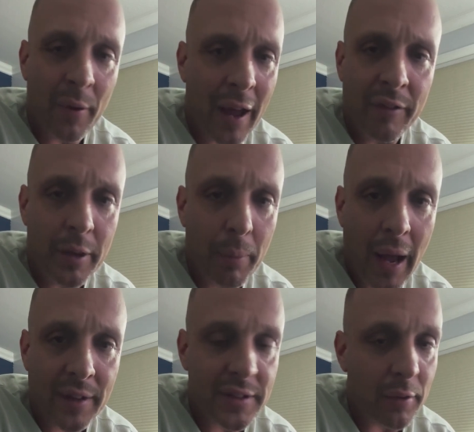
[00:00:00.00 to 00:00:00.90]
I don't have any
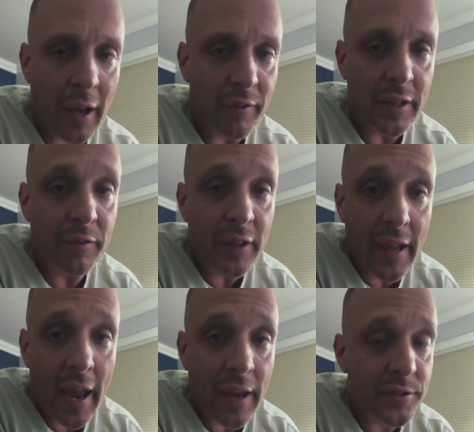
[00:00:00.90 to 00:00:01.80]
bots. I don't have any
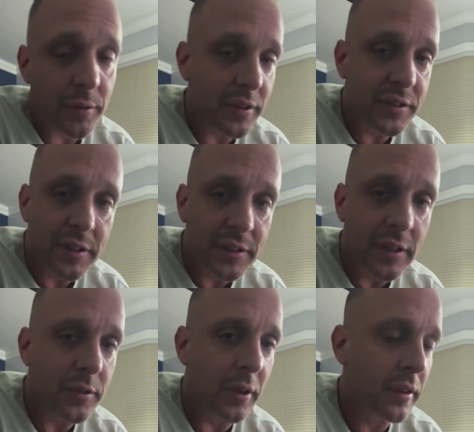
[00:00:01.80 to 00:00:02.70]
VAs or
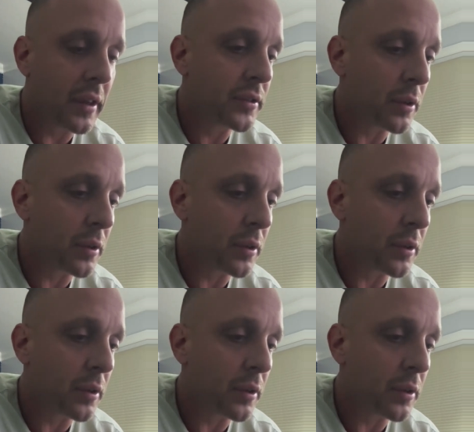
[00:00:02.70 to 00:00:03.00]
assistants or anything.